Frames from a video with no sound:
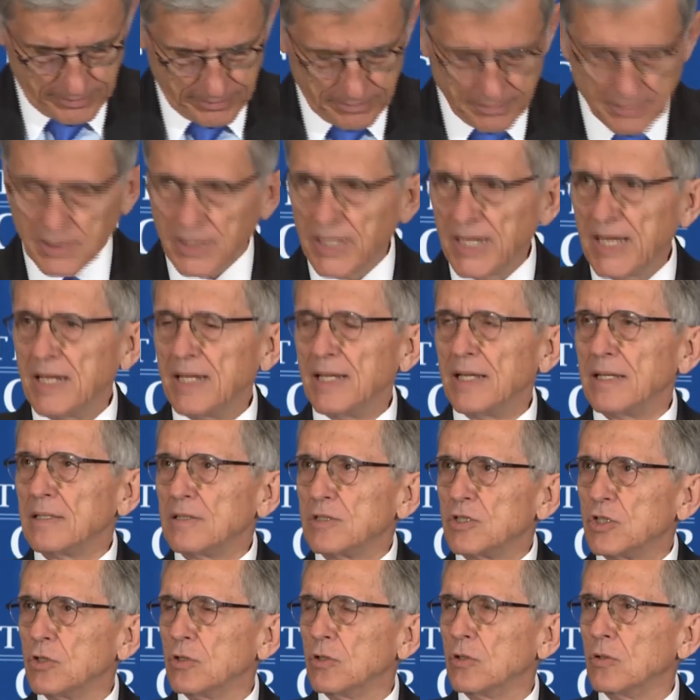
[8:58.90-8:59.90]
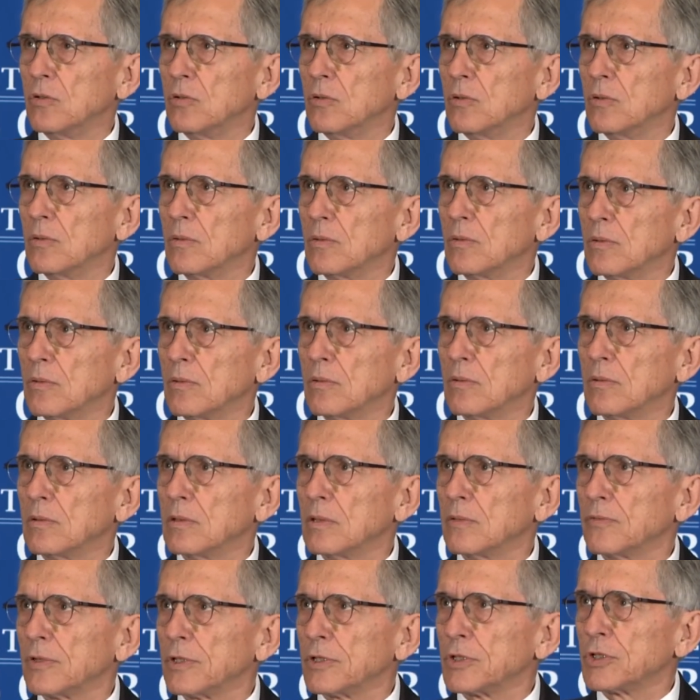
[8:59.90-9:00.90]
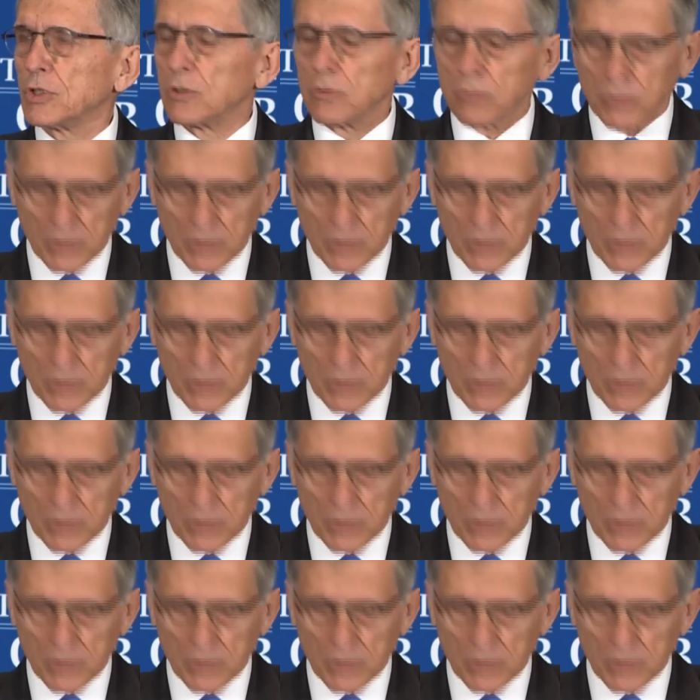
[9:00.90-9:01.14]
leading to the virtual